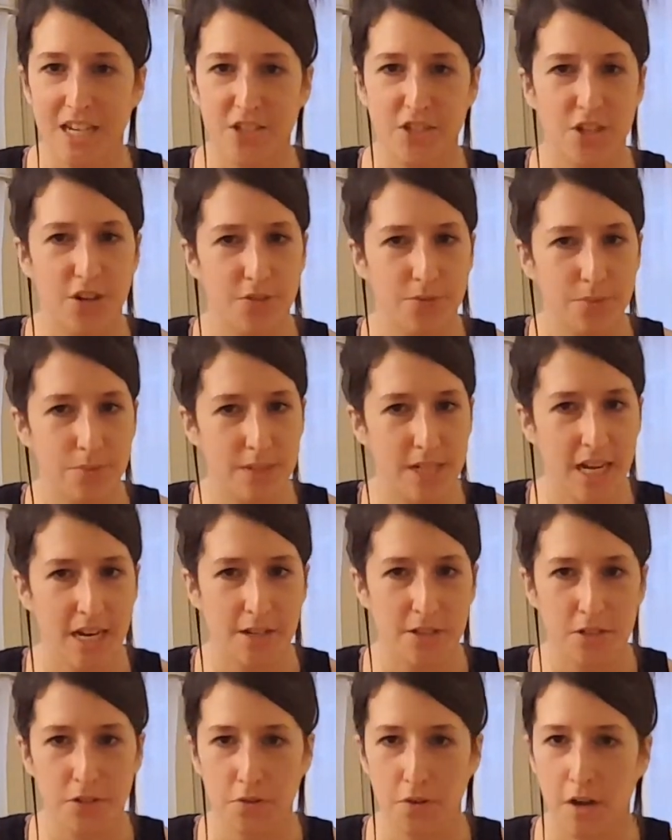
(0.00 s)
don't
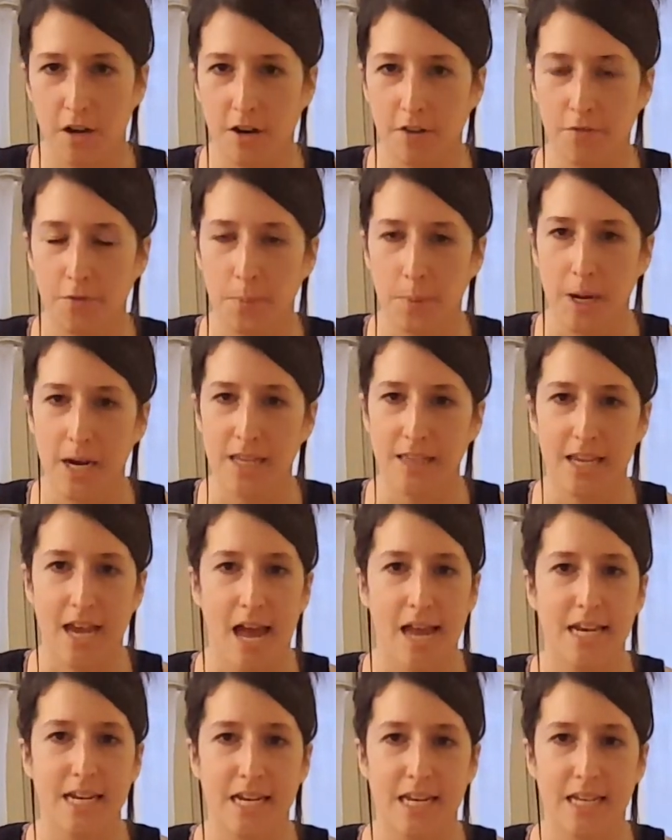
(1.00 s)
take too long of a break. The
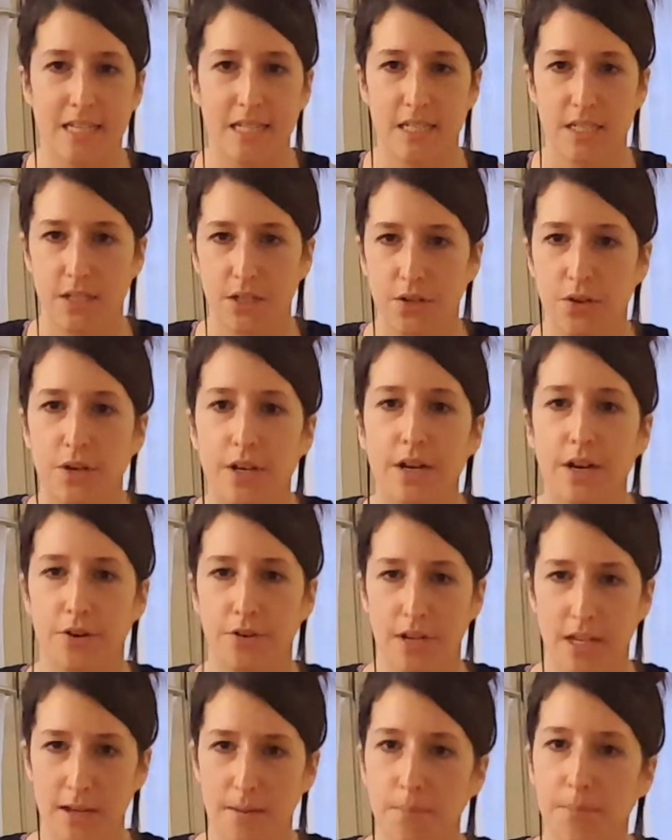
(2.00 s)
idea is to you know
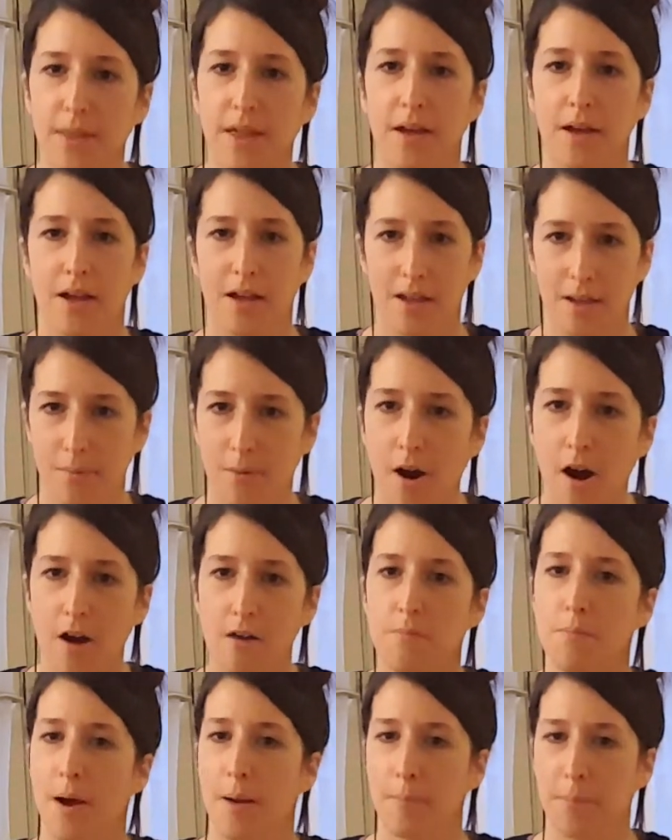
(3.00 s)
keep the
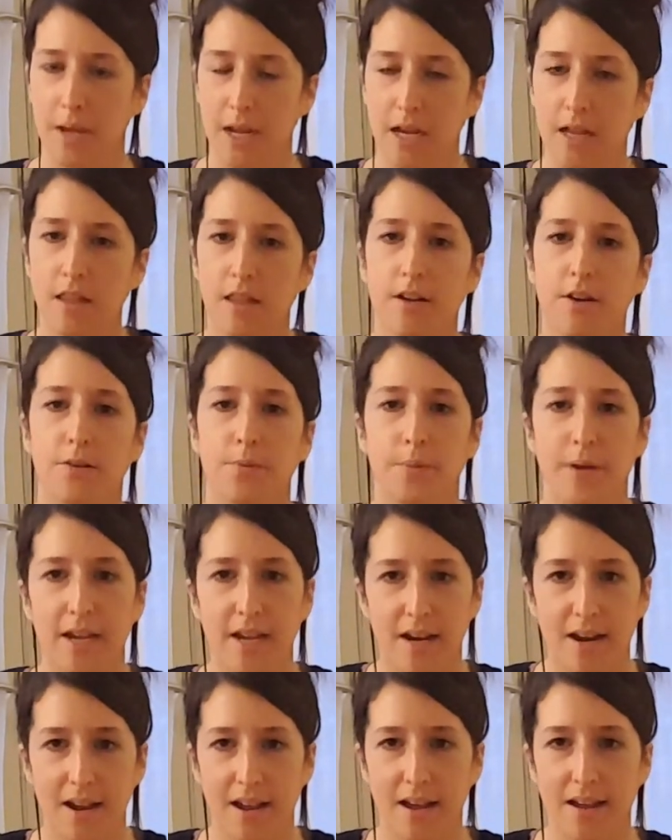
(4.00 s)
heart pumping a little
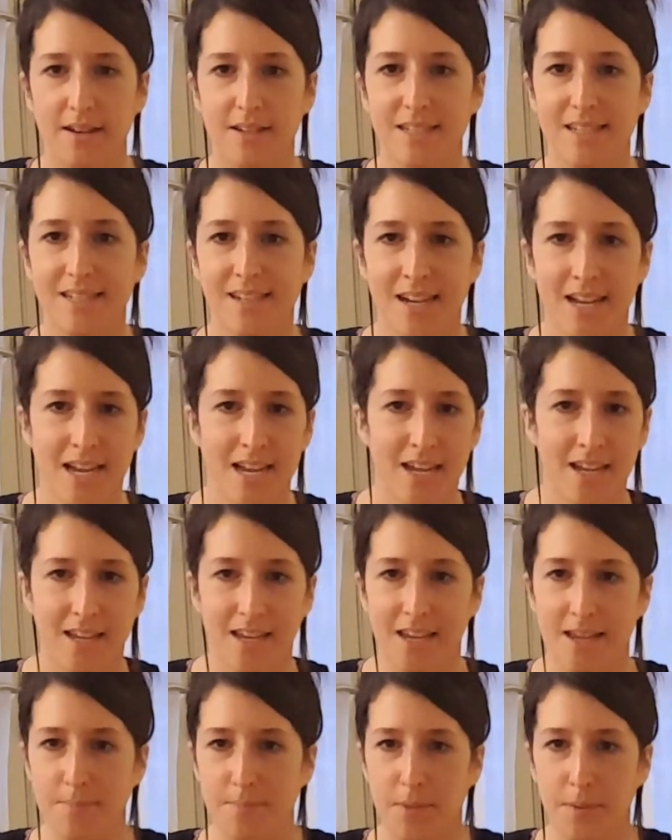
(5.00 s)
bit and
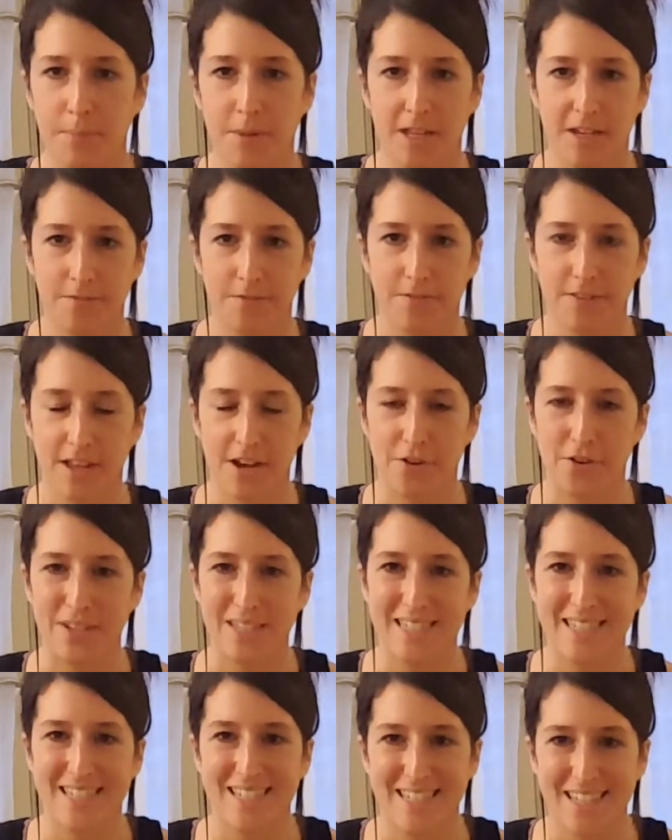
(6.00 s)
keep the blood
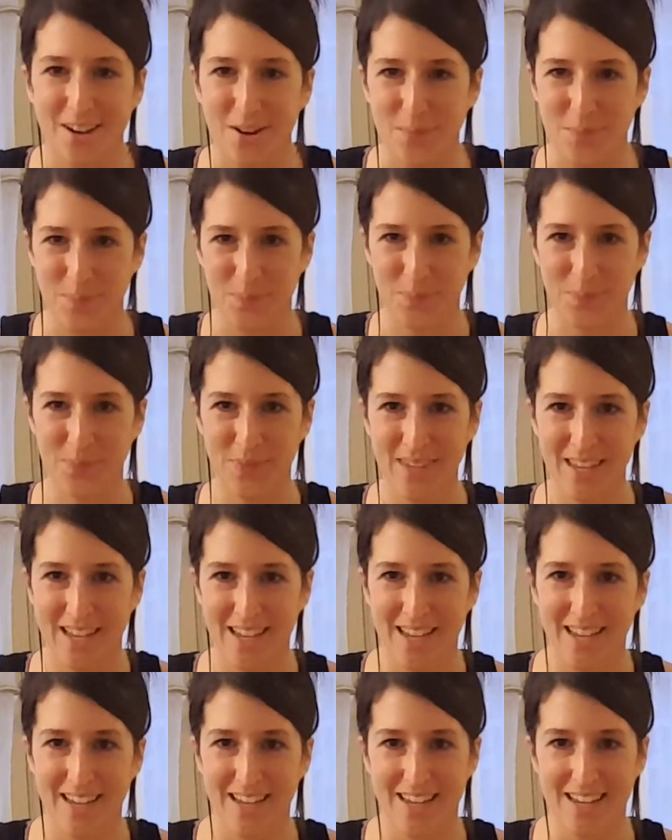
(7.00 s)
flowing. So
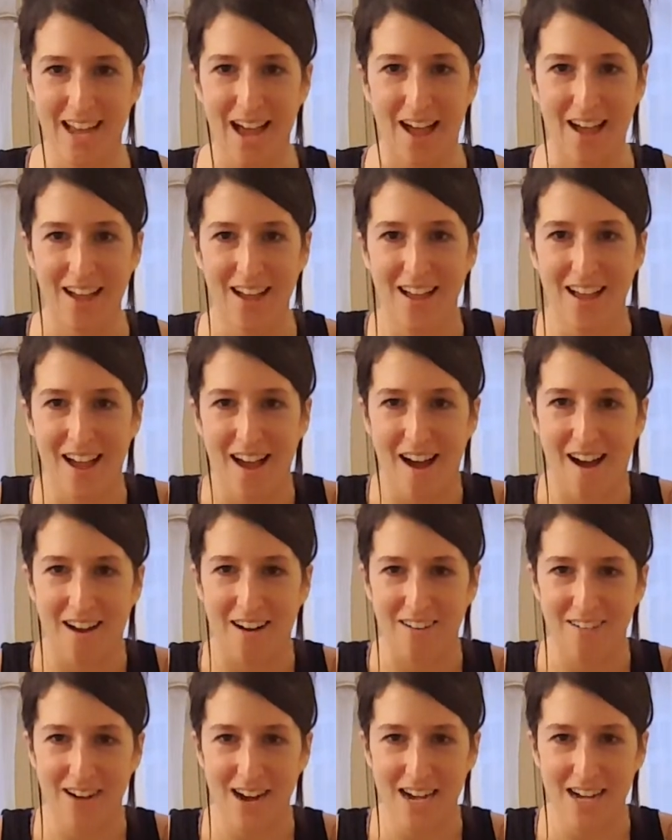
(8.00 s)
yeah,
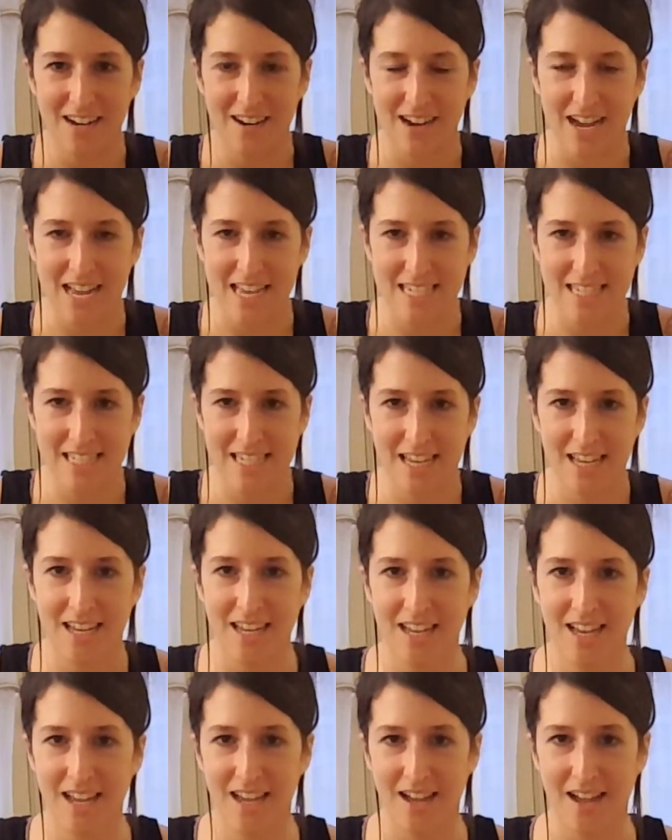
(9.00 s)
all right, you guys.
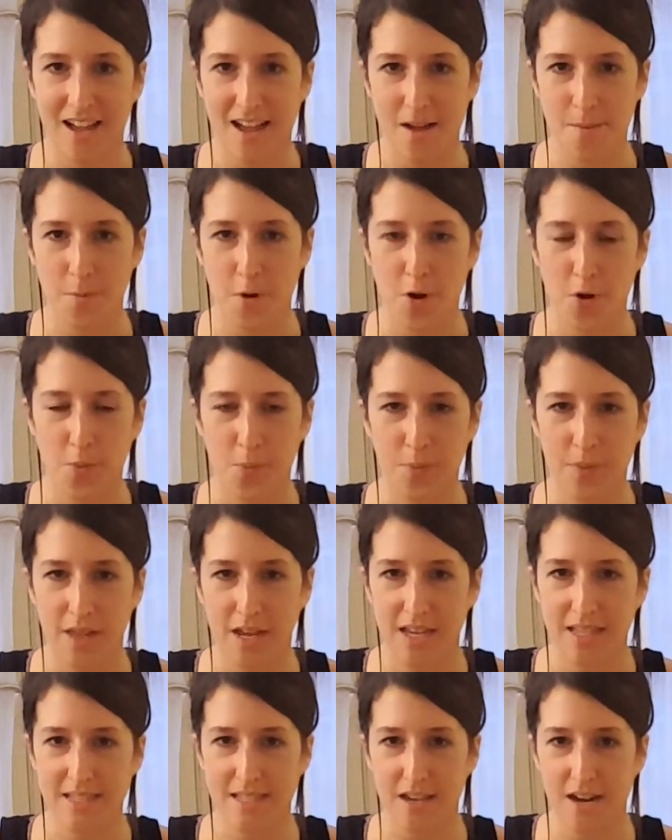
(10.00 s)
Um, hope
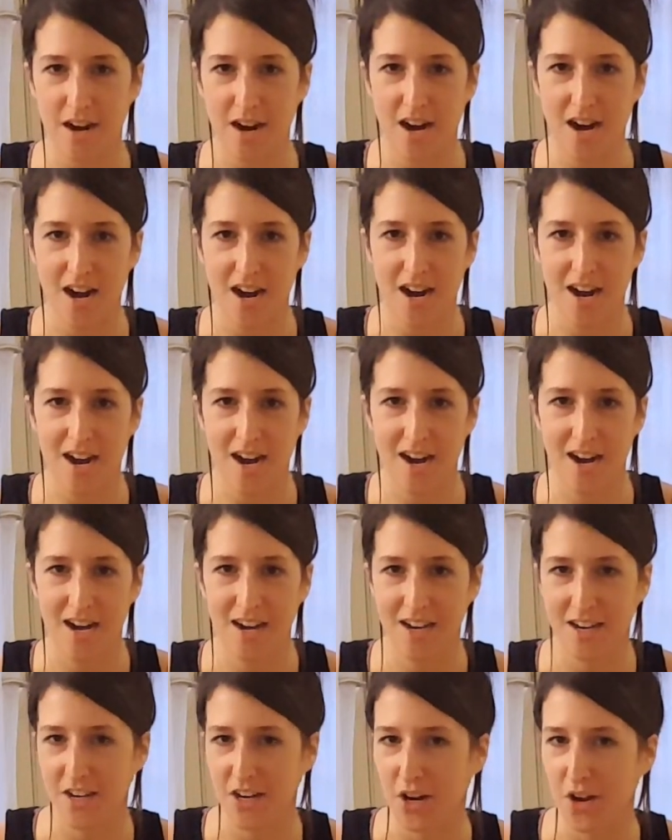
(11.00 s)
things are
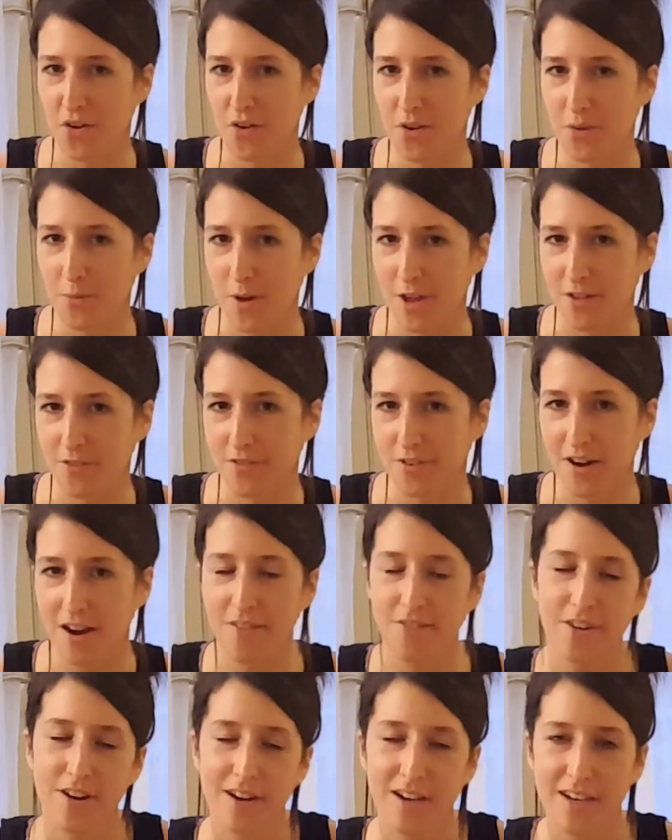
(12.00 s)
going well for
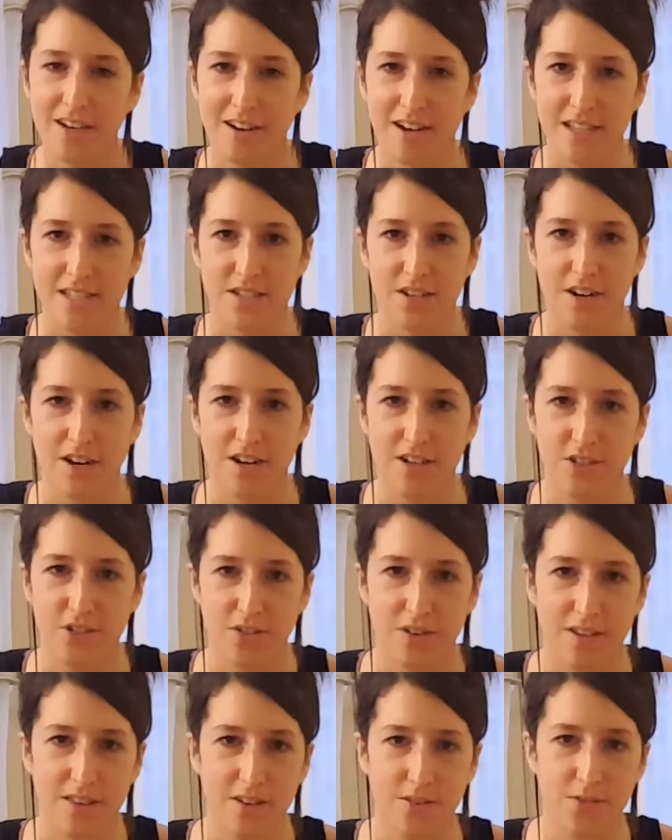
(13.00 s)
everyone. You guys are
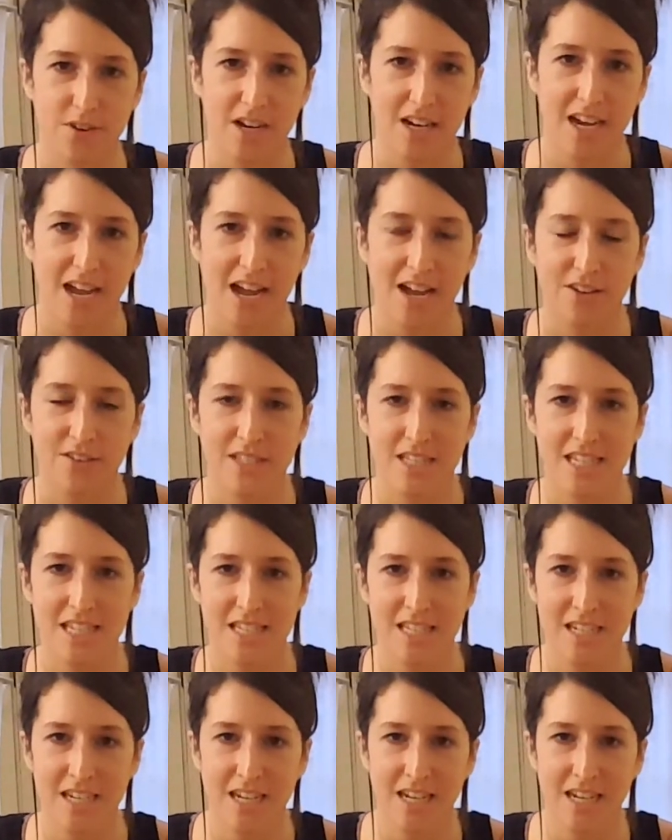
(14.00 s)
enjoying the workouts.